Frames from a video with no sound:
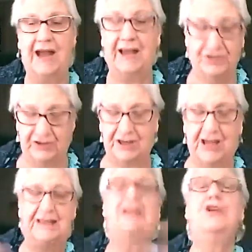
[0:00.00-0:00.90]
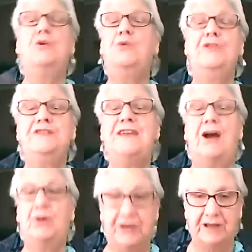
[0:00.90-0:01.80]
she could hardly get her words
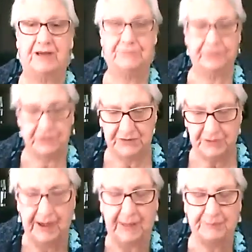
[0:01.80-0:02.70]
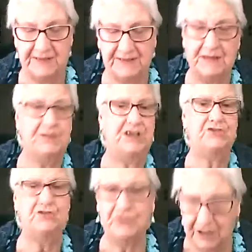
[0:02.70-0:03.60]
out quick enough. She was so happy to see me and
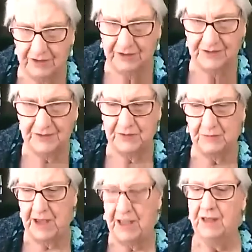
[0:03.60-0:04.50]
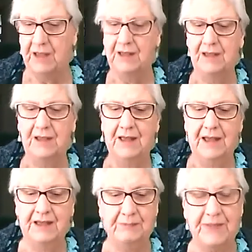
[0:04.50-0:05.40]
share this with me.
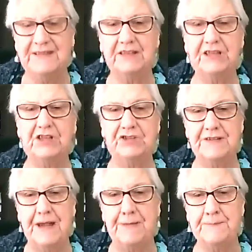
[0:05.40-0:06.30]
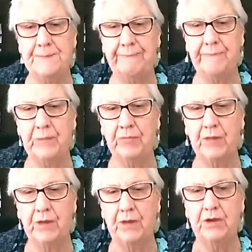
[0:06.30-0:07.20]
And basically she said,
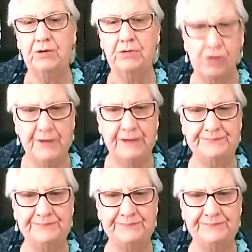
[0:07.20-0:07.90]
Norma,